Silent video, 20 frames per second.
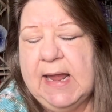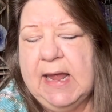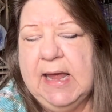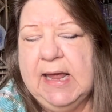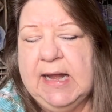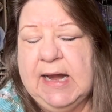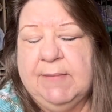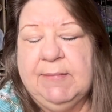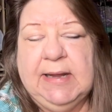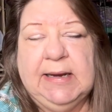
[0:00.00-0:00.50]

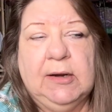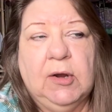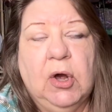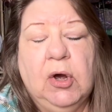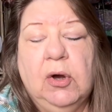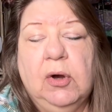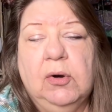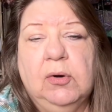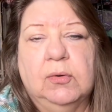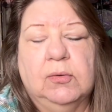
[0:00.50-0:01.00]
And I'm like,
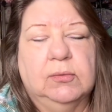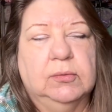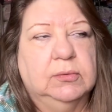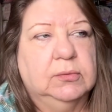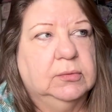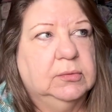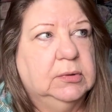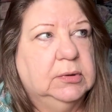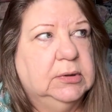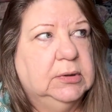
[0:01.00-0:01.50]
oh,
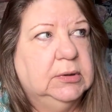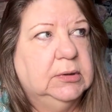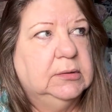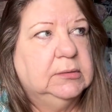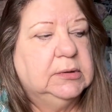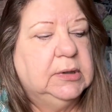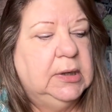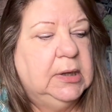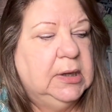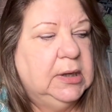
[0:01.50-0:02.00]

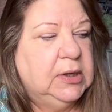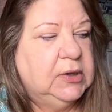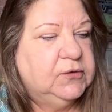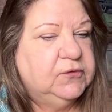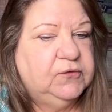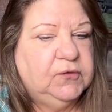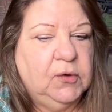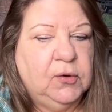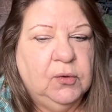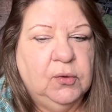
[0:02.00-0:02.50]

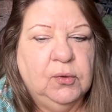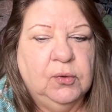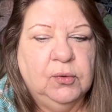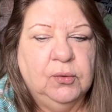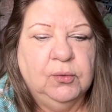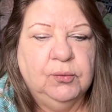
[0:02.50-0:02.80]
so